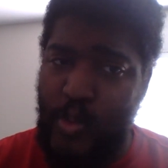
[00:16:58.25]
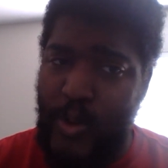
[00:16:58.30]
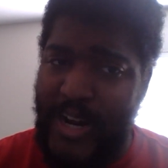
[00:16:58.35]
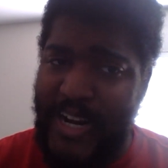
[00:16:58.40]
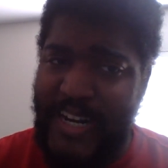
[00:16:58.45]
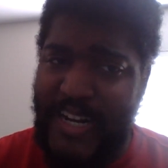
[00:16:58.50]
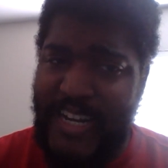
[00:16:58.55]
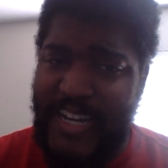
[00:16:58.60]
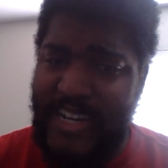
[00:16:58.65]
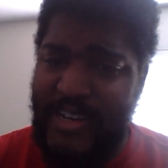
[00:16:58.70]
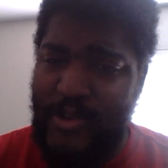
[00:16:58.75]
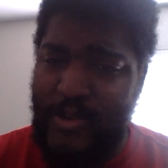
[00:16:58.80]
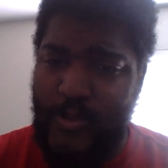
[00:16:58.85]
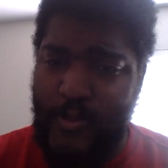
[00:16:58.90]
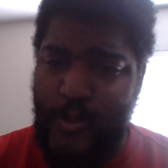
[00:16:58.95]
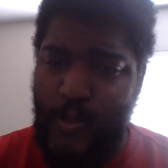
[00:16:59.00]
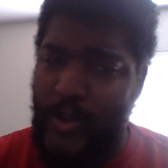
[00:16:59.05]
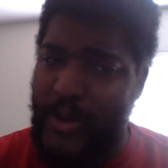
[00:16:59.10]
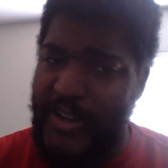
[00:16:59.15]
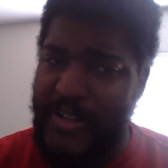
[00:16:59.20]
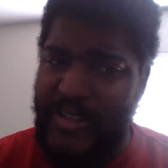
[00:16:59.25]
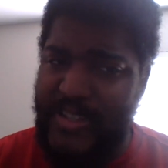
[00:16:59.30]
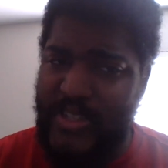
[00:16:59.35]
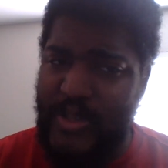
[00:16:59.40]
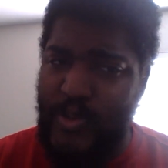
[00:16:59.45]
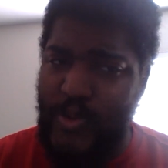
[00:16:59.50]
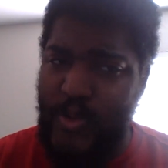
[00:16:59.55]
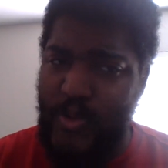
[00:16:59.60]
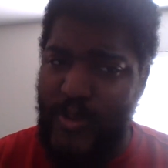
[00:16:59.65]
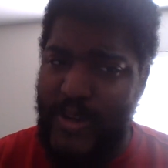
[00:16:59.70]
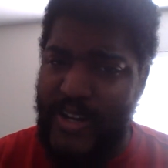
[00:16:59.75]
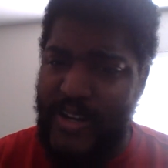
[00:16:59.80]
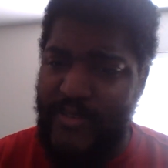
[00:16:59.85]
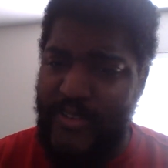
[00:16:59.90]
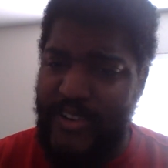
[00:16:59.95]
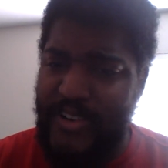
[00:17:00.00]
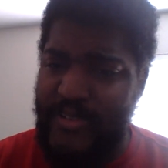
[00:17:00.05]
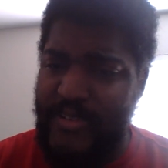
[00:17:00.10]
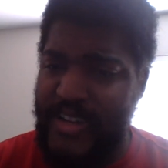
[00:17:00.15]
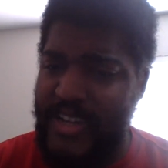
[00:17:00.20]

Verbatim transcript: right now, or one and two, or whatever.